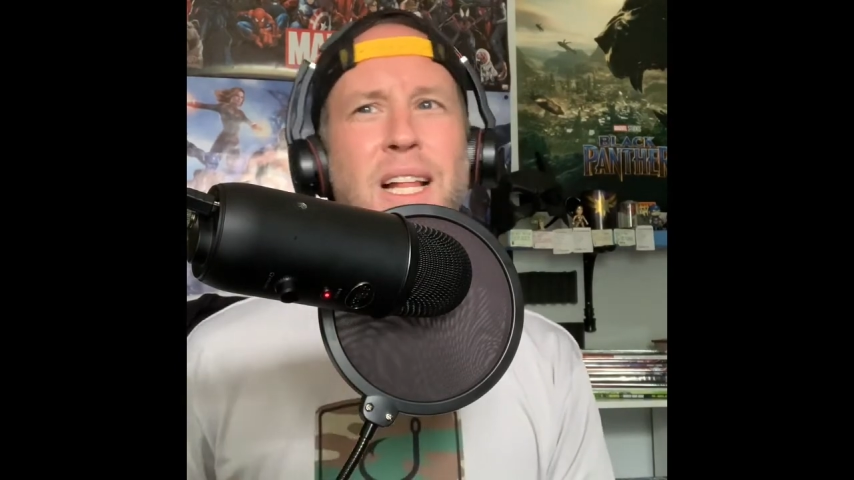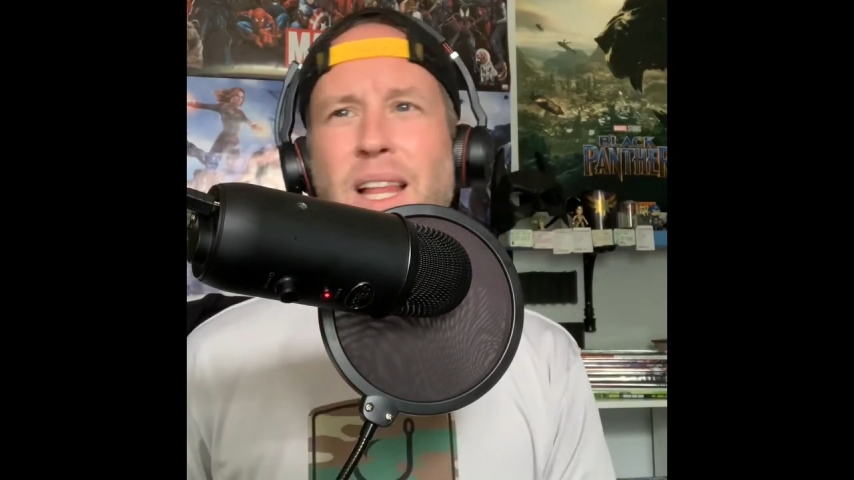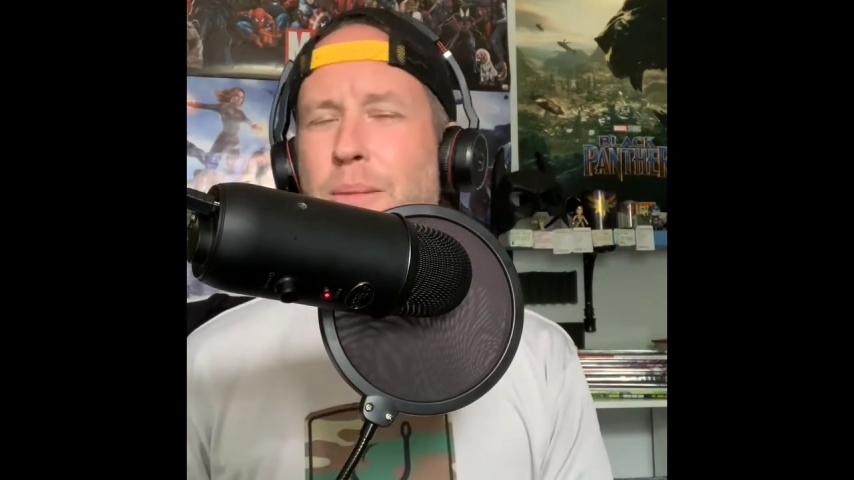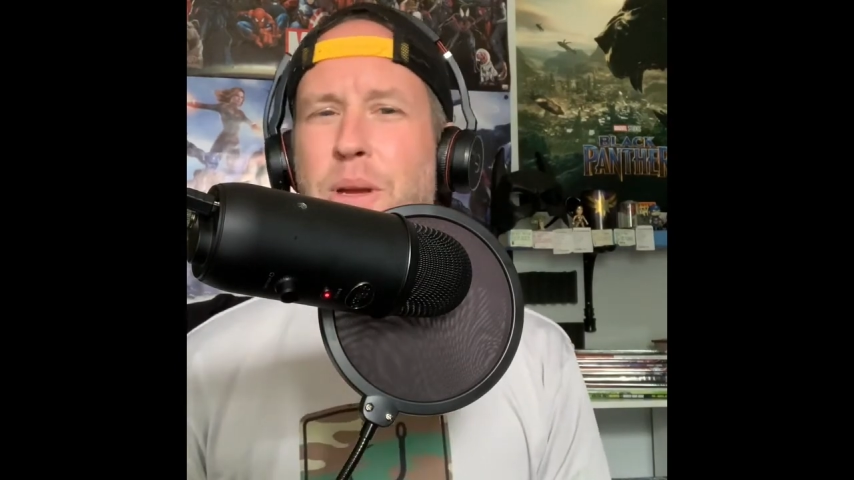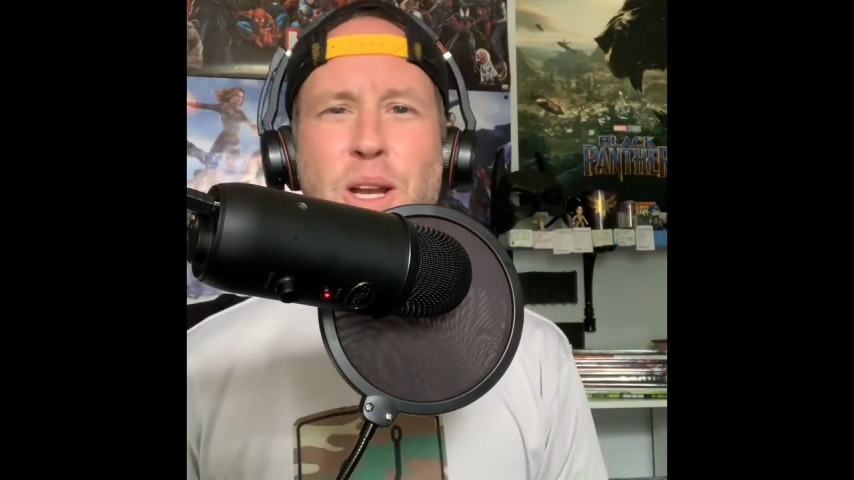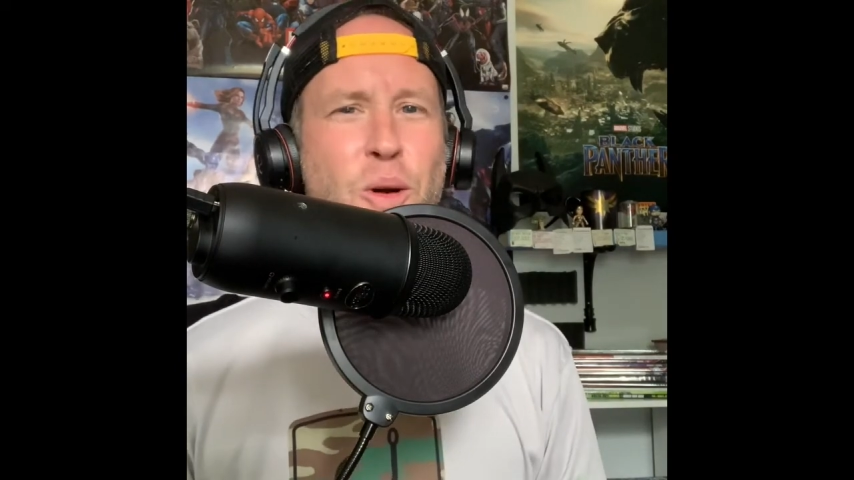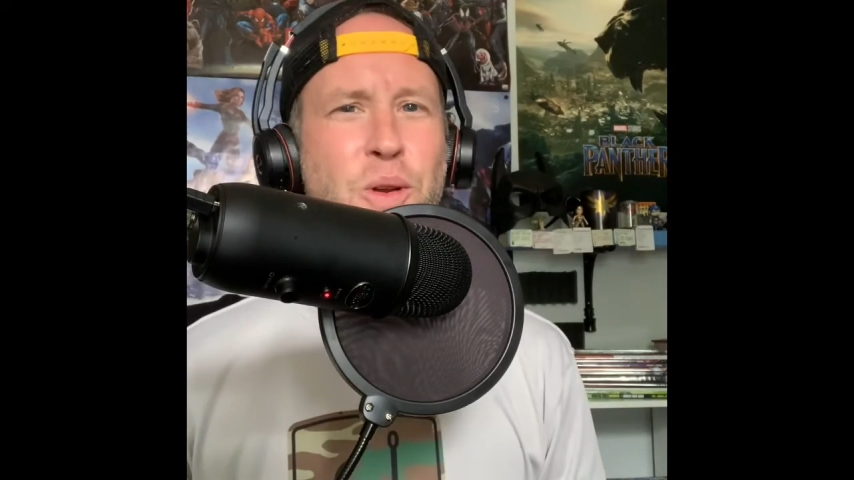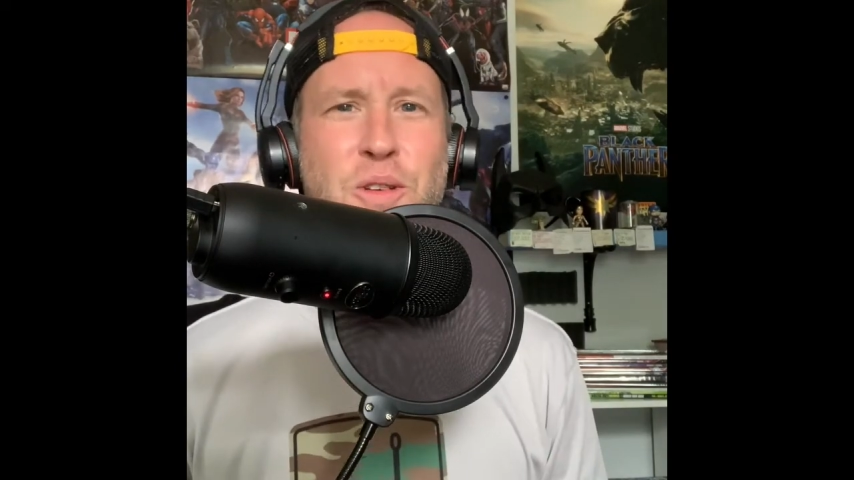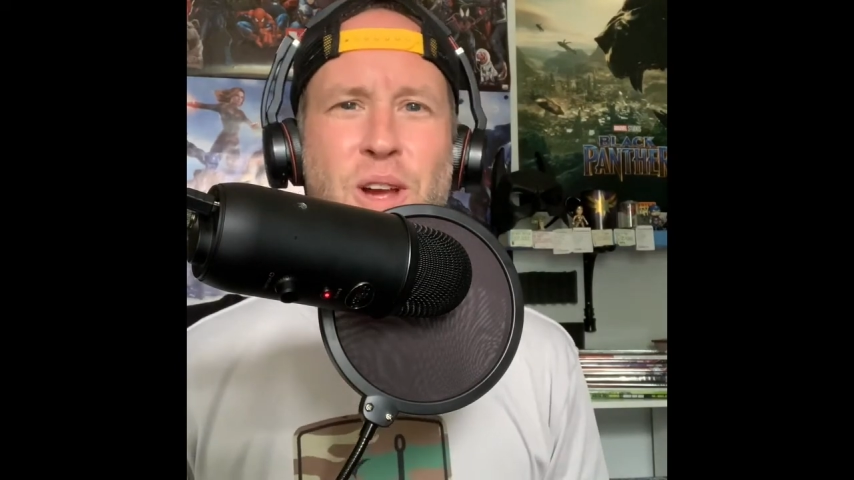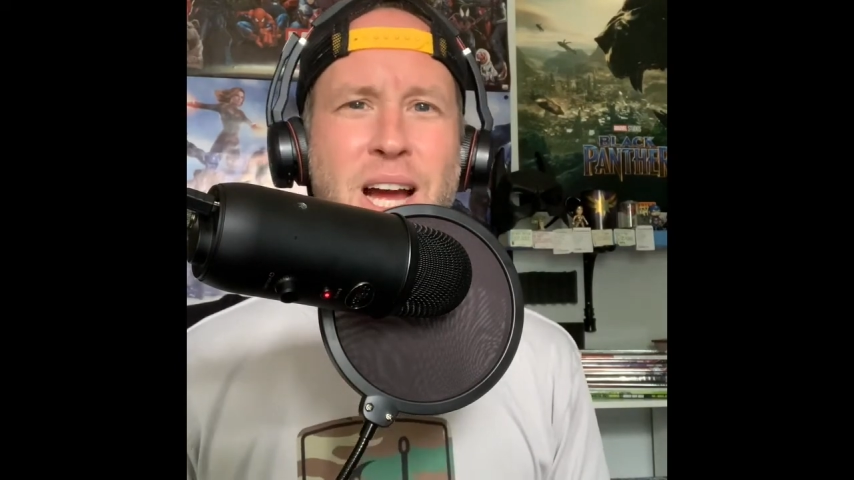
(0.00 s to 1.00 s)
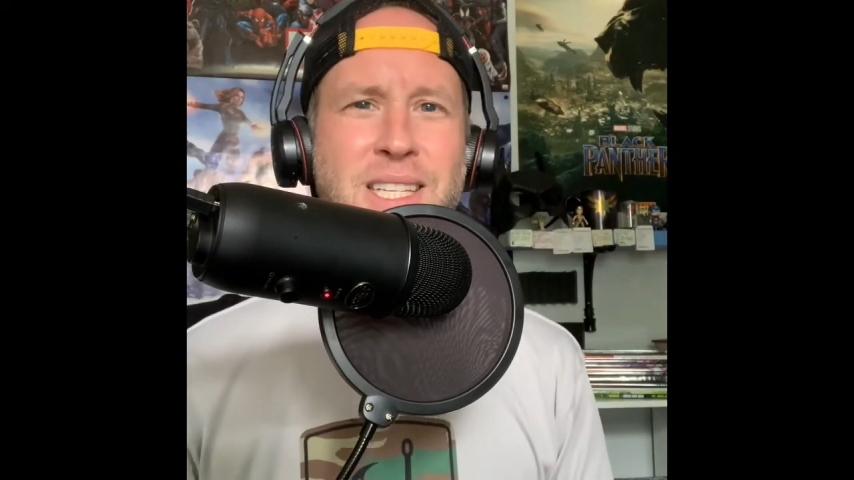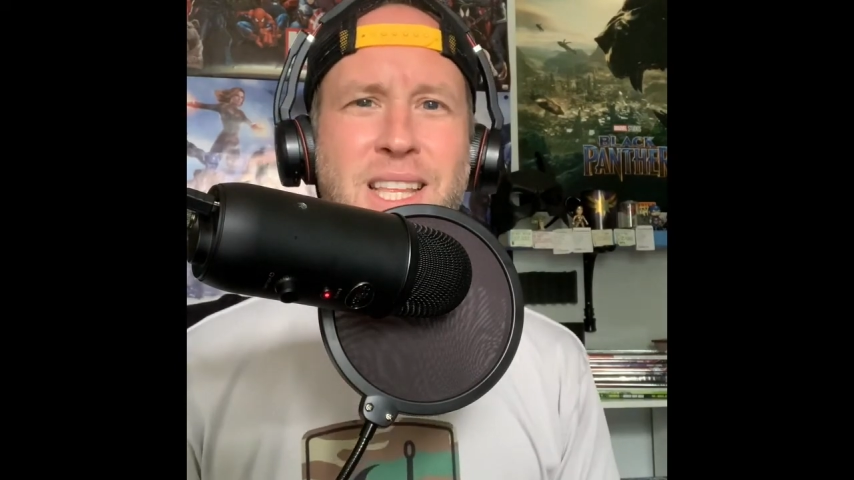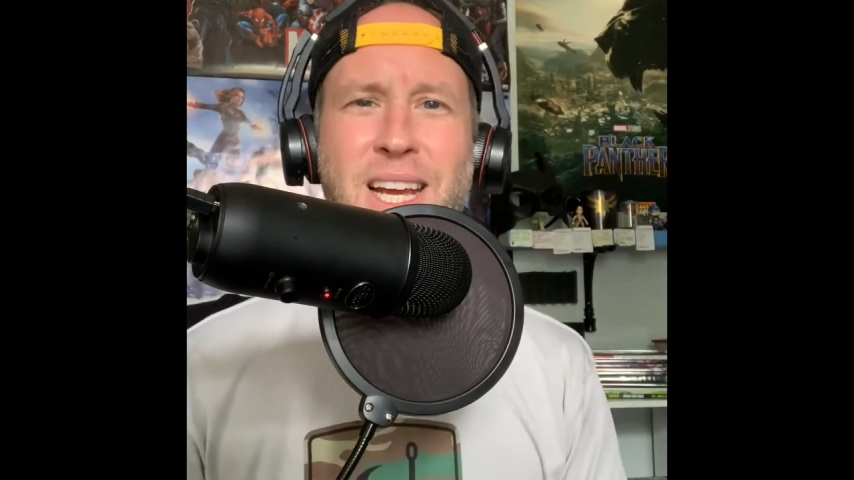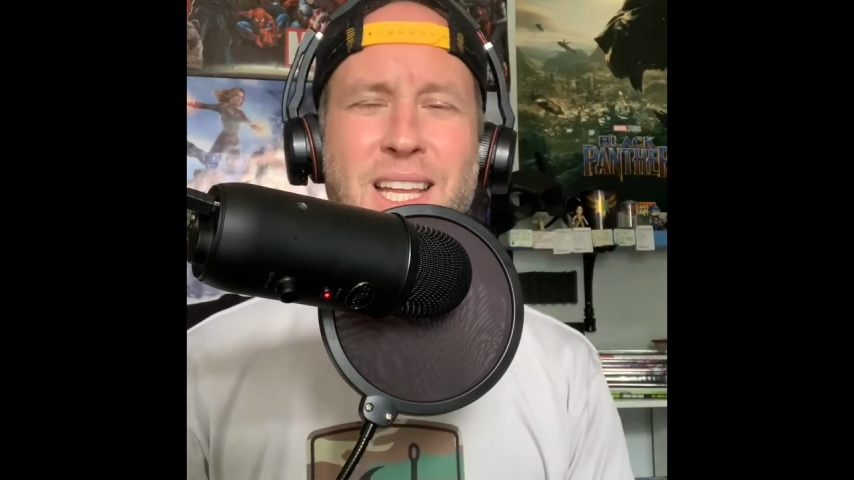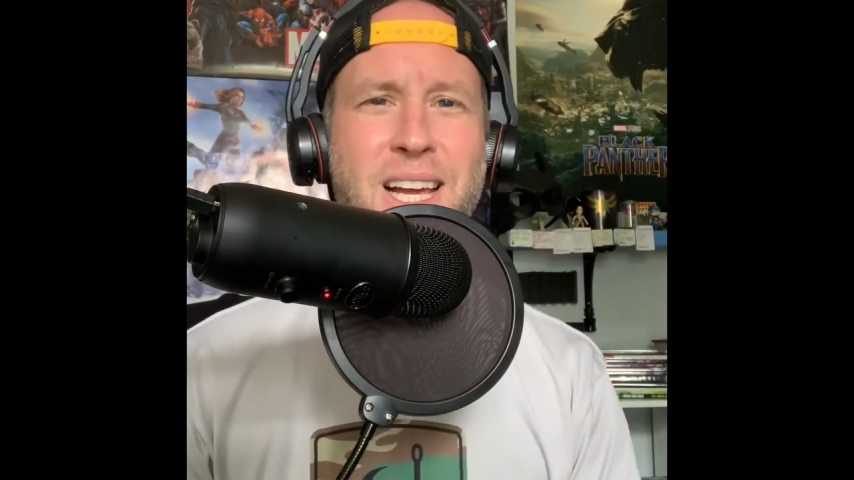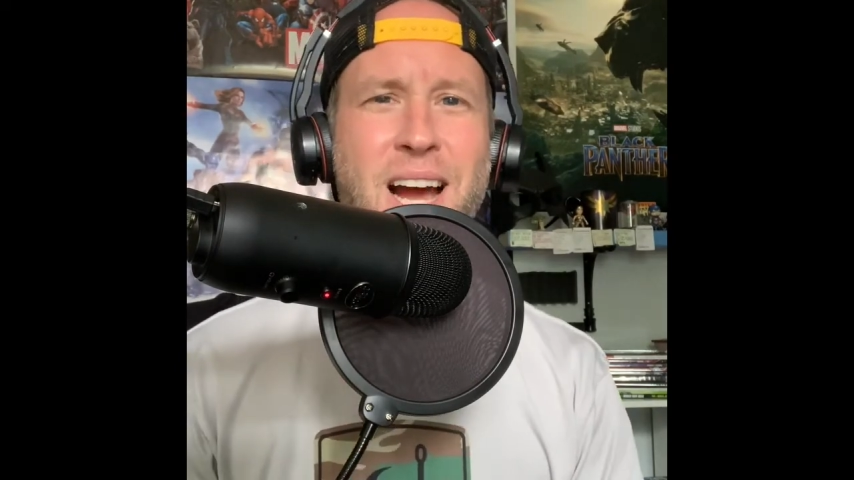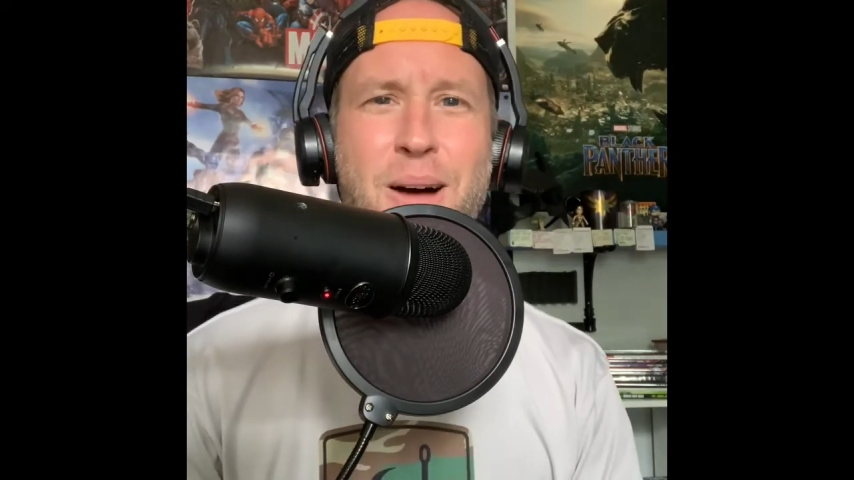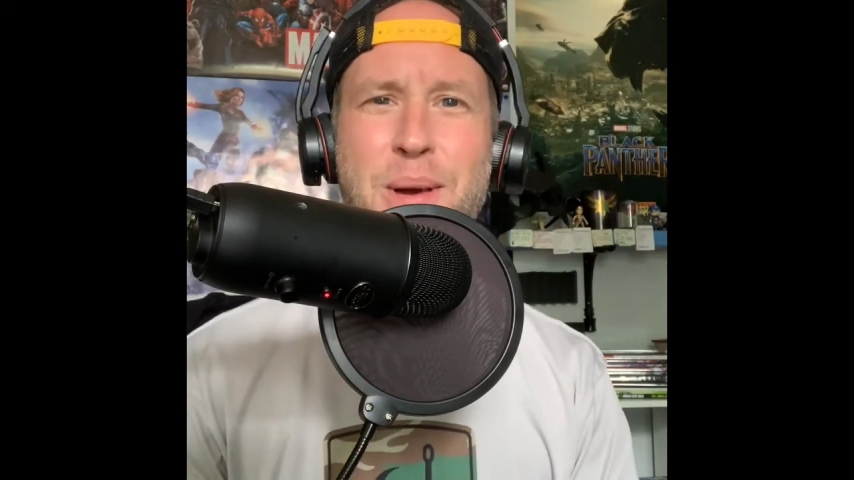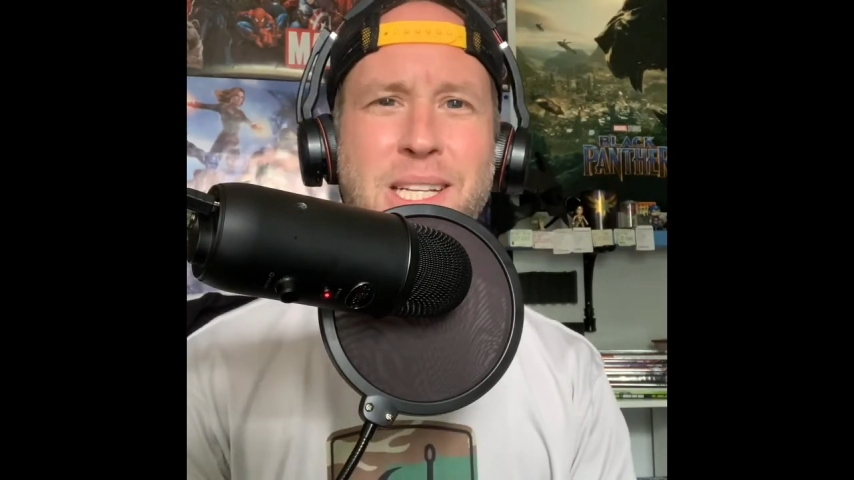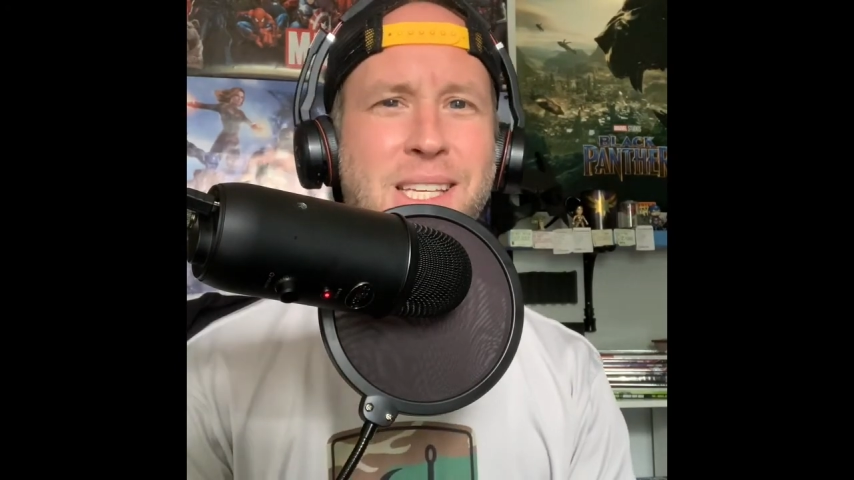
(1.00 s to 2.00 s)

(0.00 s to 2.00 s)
Let me know what you guys think in the comments.